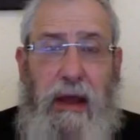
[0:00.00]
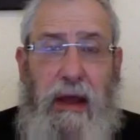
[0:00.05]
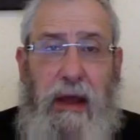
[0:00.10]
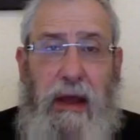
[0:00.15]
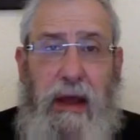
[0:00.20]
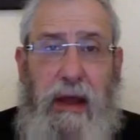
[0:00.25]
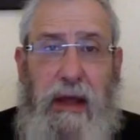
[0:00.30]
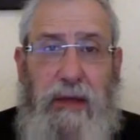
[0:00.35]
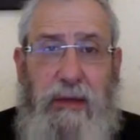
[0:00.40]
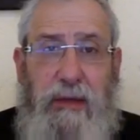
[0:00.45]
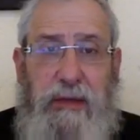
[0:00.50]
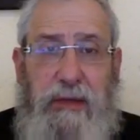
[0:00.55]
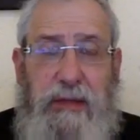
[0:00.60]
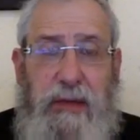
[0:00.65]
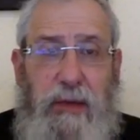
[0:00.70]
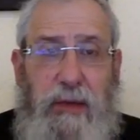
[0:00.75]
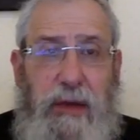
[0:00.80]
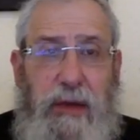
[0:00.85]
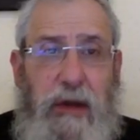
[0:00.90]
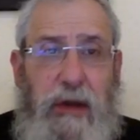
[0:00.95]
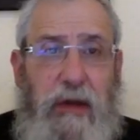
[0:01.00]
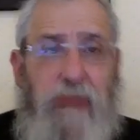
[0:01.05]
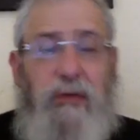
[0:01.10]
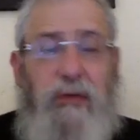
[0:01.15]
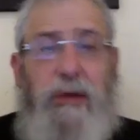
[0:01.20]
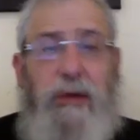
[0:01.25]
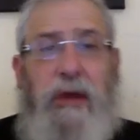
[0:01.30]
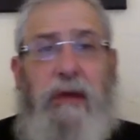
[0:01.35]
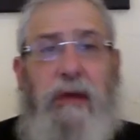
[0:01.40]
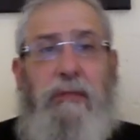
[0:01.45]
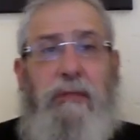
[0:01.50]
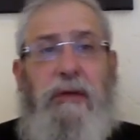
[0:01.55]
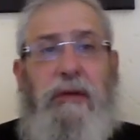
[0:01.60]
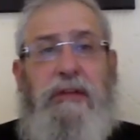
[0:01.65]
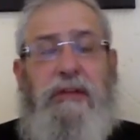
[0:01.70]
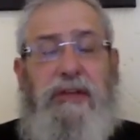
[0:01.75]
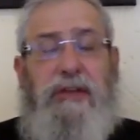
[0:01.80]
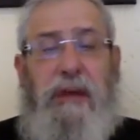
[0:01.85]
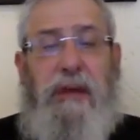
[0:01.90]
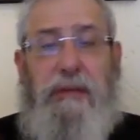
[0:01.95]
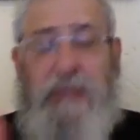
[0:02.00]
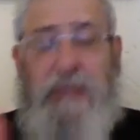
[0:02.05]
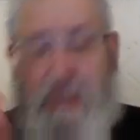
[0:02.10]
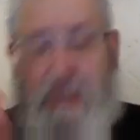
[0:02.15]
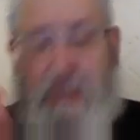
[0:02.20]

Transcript: As we've said week after week, Motzei Shabbos is a